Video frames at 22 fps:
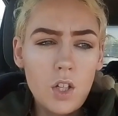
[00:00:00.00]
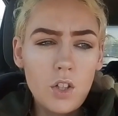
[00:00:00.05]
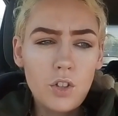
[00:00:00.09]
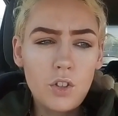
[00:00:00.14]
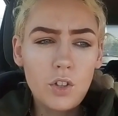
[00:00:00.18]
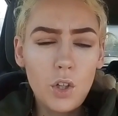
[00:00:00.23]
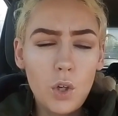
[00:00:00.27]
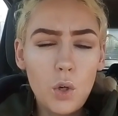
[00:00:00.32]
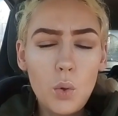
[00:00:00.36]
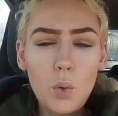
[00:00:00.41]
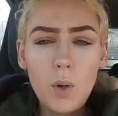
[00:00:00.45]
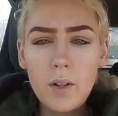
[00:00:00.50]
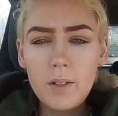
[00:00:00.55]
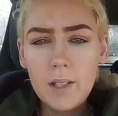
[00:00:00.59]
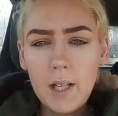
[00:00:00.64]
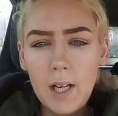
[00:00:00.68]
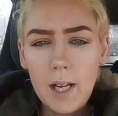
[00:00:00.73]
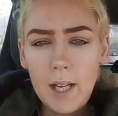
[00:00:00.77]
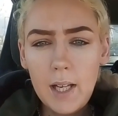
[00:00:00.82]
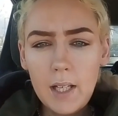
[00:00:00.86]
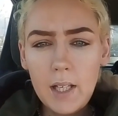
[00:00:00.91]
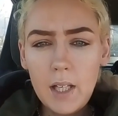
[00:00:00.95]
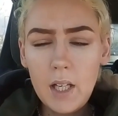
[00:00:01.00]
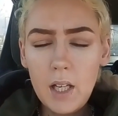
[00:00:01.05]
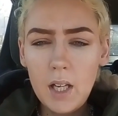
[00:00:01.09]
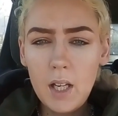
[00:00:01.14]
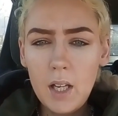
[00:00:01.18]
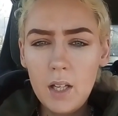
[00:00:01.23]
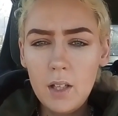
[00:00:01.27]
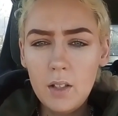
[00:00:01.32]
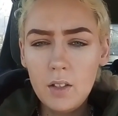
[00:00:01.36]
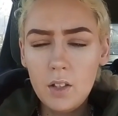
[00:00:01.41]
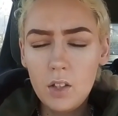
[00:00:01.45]
so the lady
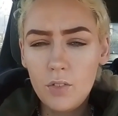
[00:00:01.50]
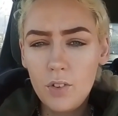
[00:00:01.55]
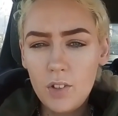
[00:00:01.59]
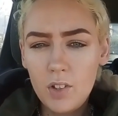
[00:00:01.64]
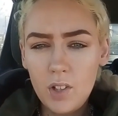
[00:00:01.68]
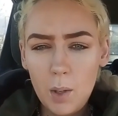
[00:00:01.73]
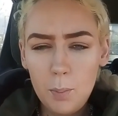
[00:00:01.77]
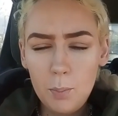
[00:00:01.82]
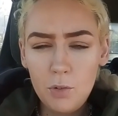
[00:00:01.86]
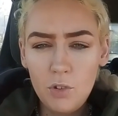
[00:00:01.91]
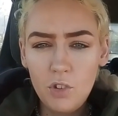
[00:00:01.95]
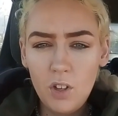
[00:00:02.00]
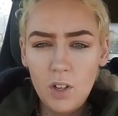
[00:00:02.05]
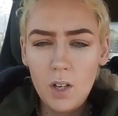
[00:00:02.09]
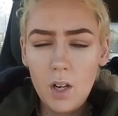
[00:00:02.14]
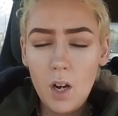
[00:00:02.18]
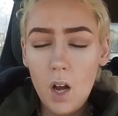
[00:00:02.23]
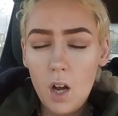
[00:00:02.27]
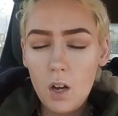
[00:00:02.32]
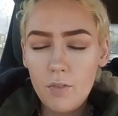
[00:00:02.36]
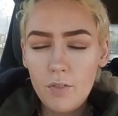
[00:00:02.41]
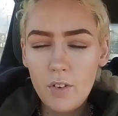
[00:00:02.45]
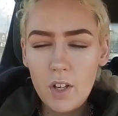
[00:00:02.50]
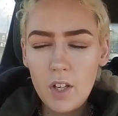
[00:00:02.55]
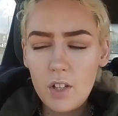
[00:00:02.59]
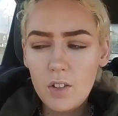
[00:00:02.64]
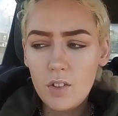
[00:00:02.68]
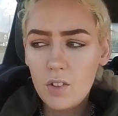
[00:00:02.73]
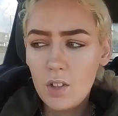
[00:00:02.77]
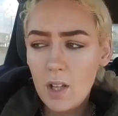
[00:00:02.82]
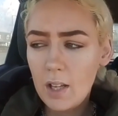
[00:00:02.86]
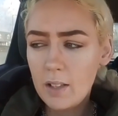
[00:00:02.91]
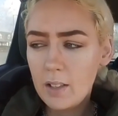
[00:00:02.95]
in the reception
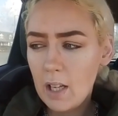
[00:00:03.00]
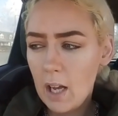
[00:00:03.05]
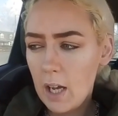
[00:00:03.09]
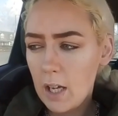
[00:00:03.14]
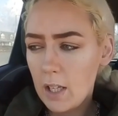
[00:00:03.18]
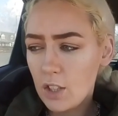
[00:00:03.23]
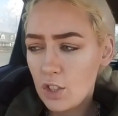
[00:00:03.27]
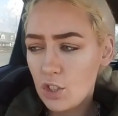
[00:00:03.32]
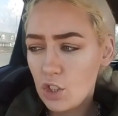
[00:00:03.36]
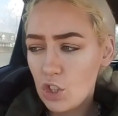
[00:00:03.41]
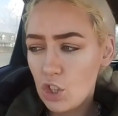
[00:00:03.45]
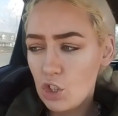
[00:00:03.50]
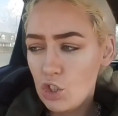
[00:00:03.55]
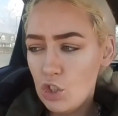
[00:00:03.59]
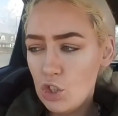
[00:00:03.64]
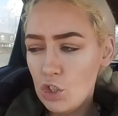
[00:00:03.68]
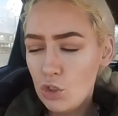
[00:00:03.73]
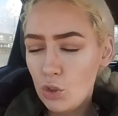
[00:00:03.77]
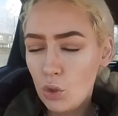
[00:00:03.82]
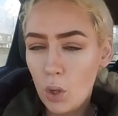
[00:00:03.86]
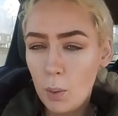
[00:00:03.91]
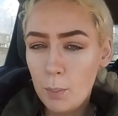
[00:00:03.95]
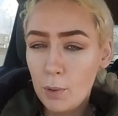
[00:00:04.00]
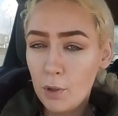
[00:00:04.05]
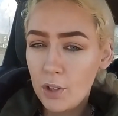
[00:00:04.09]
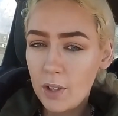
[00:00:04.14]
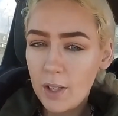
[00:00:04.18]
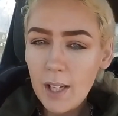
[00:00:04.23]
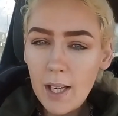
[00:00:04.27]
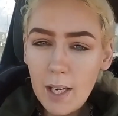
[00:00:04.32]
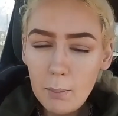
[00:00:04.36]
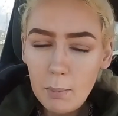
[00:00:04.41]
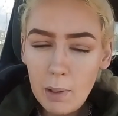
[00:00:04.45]
office said that she's gonna put her
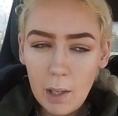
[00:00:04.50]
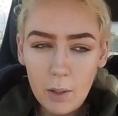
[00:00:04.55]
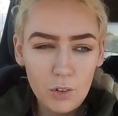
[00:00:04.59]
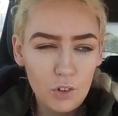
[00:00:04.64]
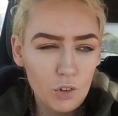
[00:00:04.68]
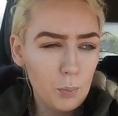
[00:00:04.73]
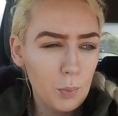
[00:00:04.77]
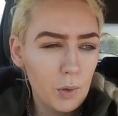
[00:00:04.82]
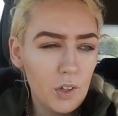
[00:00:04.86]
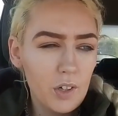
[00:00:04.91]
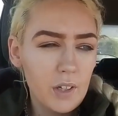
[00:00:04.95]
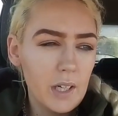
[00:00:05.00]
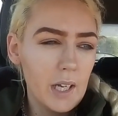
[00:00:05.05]
name down. She put her